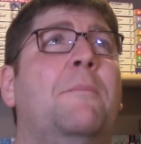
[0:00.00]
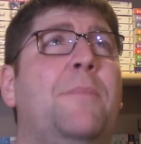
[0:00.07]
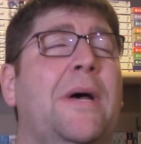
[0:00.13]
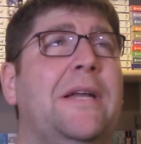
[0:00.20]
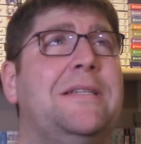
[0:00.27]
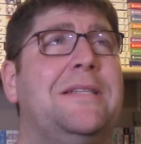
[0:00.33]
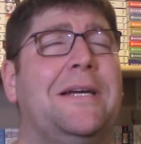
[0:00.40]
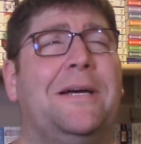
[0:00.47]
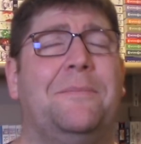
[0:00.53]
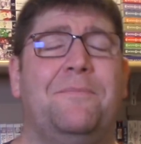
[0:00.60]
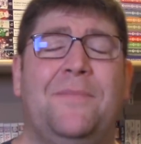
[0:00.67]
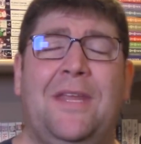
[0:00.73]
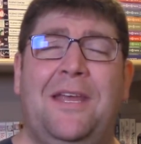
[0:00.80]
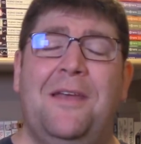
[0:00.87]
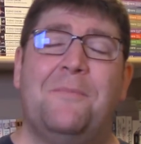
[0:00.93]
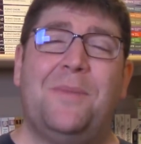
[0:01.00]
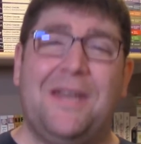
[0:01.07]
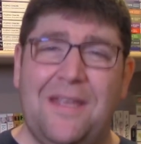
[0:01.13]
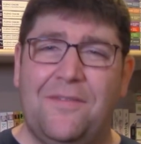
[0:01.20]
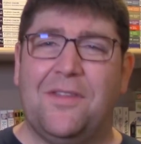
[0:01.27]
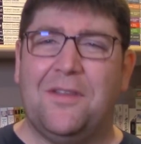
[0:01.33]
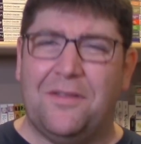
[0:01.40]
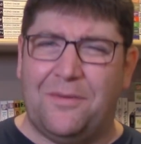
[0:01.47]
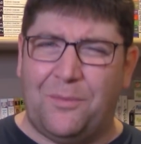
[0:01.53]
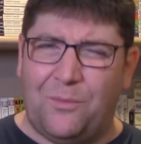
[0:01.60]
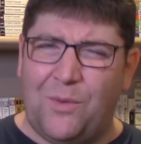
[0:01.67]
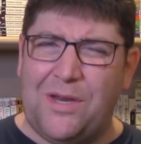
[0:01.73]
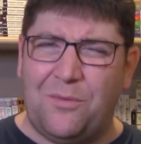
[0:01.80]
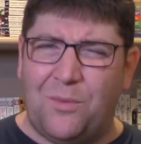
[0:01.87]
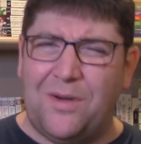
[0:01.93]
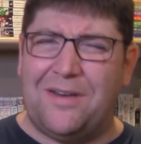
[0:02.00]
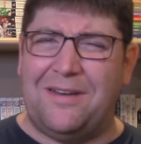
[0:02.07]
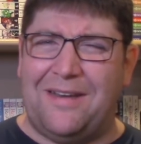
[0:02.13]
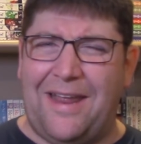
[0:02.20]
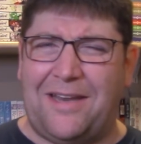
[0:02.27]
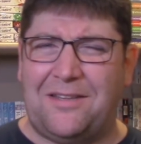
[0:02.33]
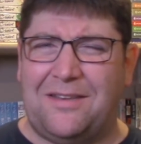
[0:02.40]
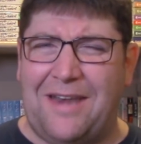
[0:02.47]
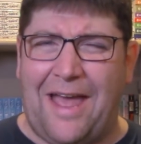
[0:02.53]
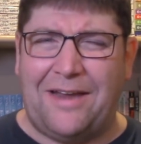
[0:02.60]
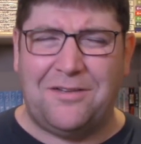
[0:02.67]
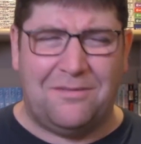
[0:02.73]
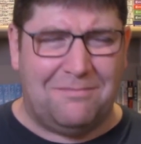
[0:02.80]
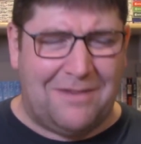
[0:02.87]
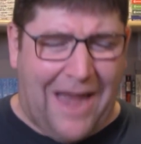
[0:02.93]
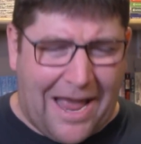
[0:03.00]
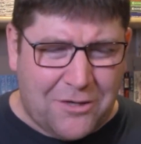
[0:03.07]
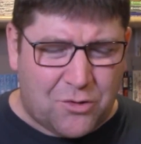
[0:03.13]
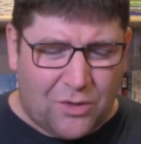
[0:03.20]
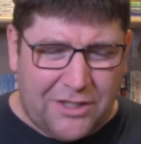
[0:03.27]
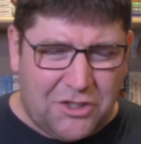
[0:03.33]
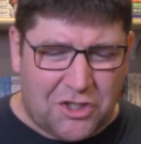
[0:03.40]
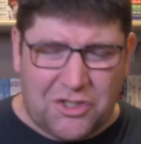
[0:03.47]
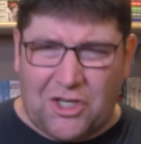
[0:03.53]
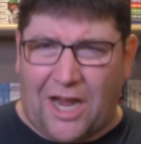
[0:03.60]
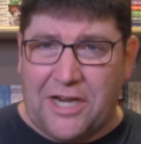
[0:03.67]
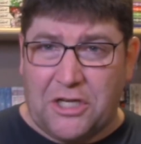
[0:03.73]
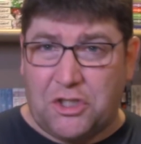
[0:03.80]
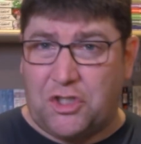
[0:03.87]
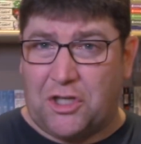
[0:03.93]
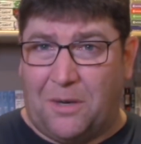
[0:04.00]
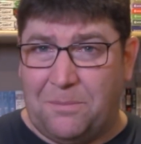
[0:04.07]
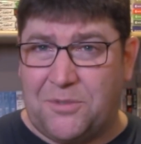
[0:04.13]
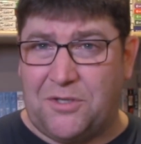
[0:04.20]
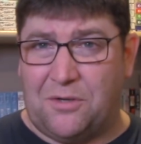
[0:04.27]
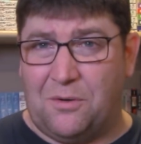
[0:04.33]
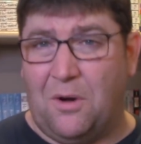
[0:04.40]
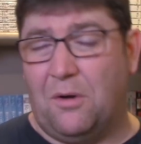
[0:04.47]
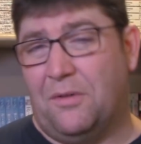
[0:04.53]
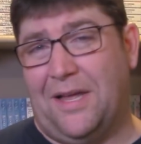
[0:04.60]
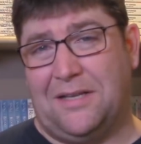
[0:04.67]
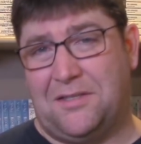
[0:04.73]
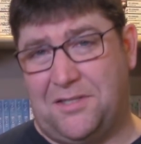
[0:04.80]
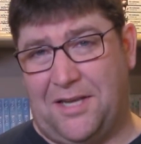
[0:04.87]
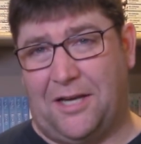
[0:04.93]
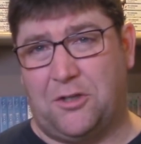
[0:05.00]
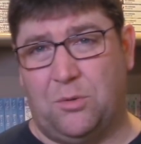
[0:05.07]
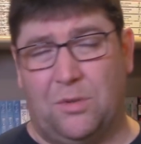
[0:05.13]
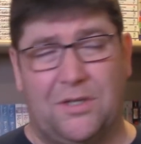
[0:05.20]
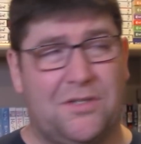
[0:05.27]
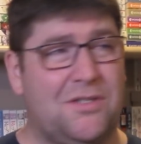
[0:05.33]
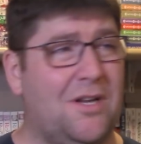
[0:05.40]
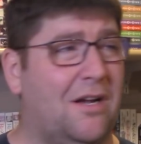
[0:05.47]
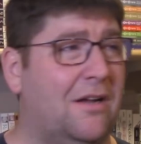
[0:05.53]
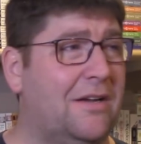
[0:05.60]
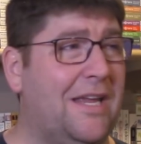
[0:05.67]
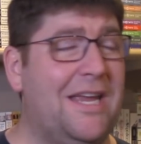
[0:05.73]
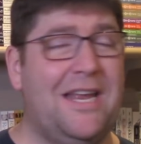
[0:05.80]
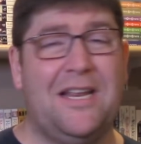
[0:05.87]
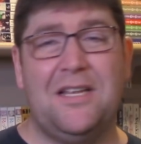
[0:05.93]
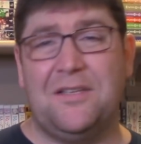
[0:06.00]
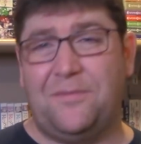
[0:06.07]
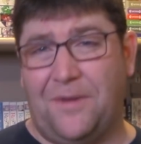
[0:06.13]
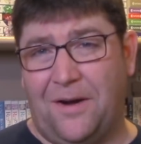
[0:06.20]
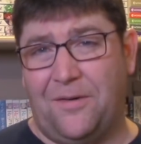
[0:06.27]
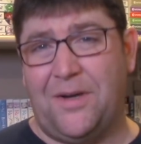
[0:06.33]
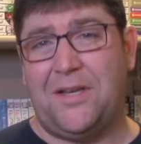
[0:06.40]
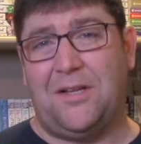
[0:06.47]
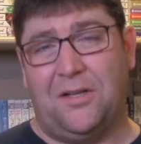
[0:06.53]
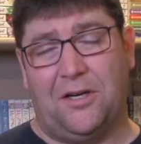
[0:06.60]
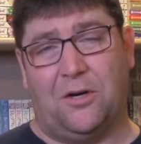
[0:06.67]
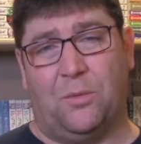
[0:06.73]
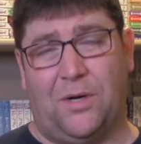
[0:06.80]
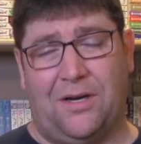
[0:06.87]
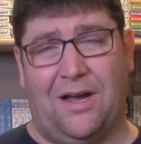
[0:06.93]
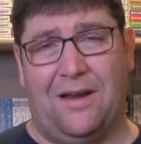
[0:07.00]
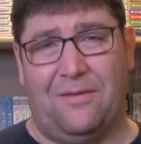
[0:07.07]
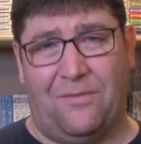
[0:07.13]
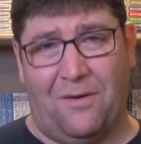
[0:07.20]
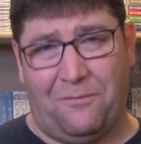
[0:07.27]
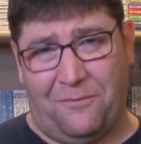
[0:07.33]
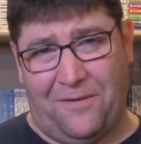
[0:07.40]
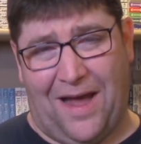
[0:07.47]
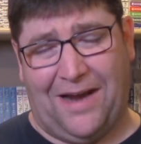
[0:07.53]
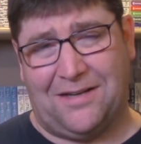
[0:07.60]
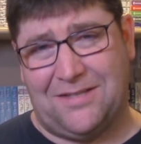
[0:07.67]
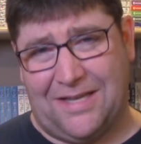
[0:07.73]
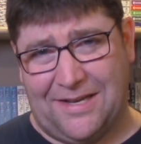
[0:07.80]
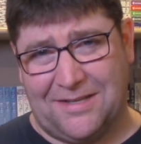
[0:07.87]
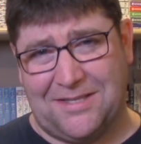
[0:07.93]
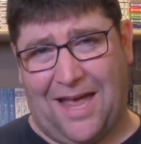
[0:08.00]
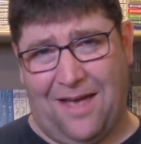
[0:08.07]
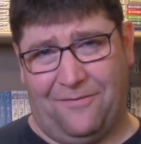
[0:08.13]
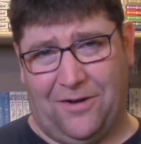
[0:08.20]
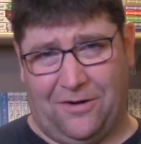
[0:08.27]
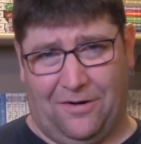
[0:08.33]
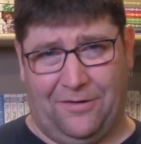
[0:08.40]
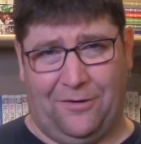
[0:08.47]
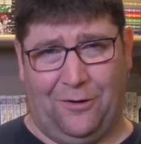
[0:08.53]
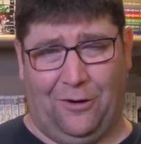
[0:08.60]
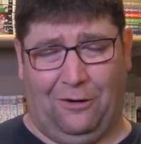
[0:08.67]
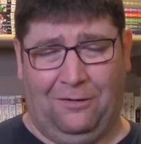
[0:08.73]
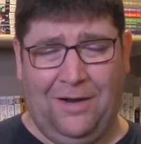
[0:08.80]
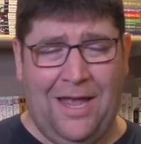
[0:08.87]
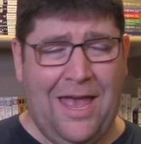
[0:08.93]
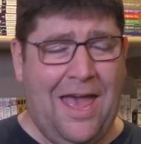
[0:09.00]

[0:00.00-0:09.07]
But even though we wouldn't naturally just kind of jump to, oh, that's sexual assault, it is very clear what kind of effect he is having on her.